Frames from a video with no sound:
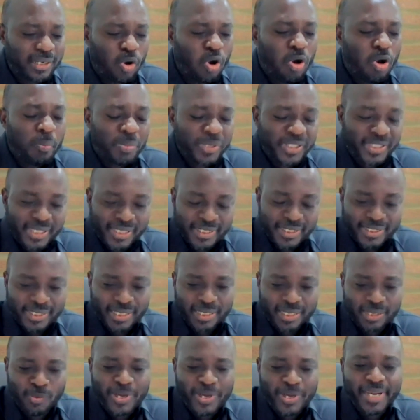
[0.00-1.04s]

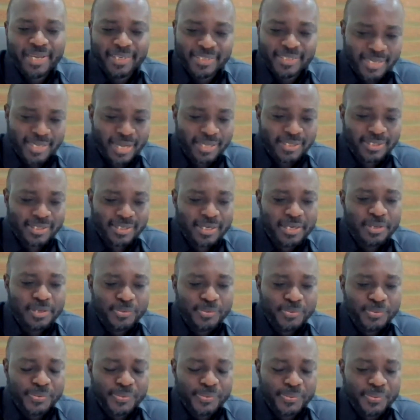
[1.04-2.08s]
competently when I sat
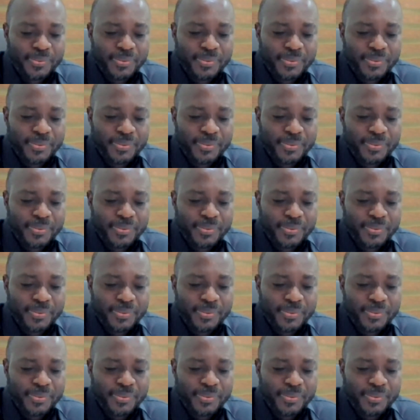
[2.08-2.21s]
to